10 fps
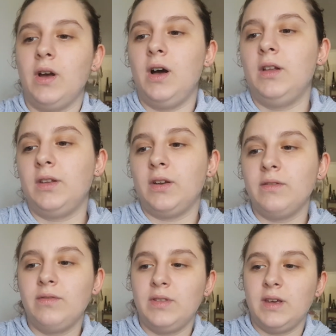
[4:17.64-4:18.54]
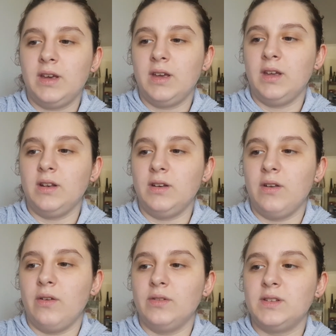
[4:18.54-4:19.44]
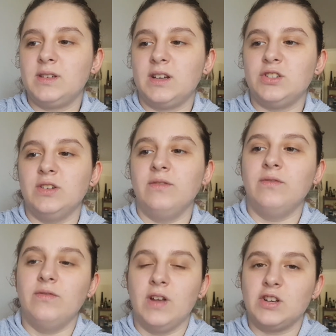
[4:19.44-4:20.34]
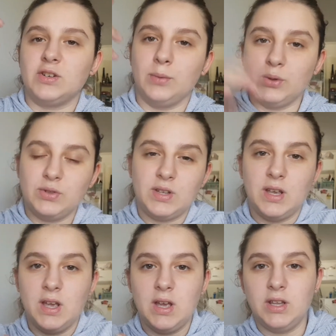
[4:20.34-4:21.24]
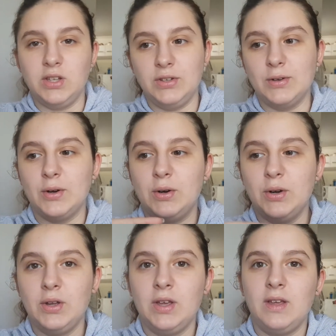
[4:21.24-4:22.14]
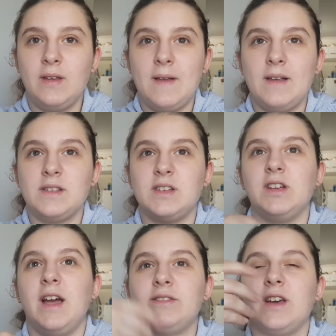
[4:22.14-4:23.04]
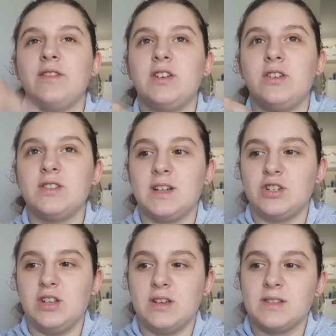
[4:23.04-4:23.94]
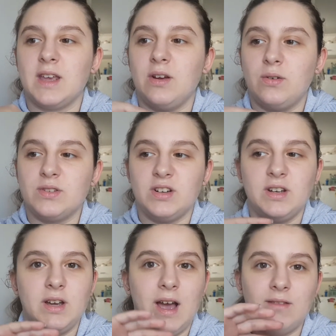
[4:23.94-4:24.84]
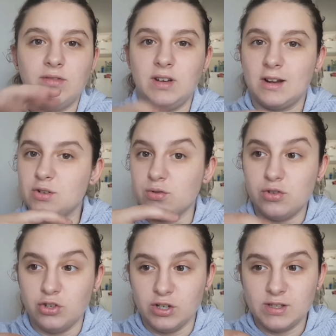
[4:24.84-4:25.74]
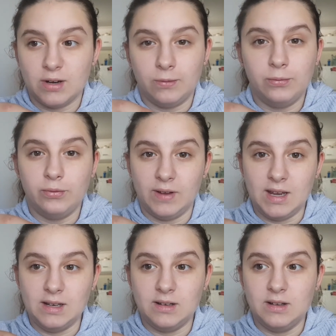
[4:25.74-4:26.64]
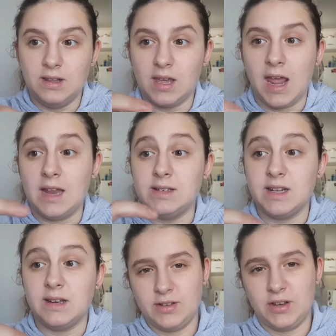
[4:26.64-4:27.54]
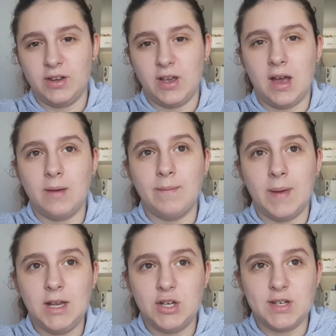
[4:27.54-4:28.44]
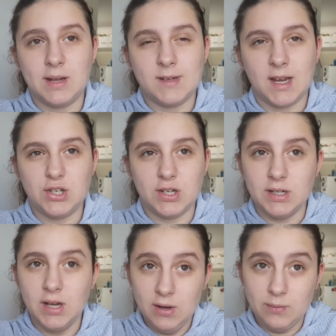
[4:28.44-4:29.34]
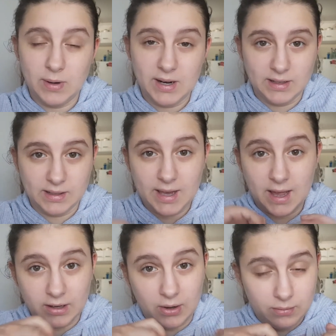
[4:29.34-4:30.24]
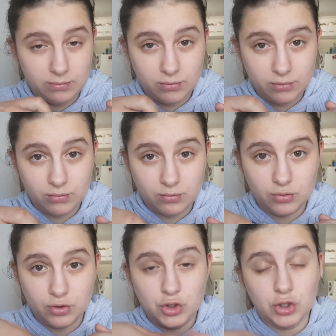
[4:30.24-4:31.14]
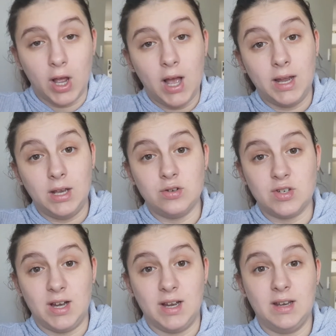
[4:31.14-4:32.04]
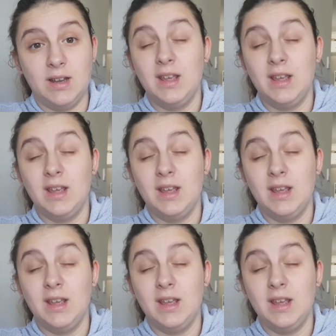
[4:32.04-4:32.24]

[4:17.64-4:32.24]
a lot of the non-starchy vegetables, you have to have the non-starchy because they also have natural sugars that'll feed the Candida. So a major temptation when cutting off sugar in your diet,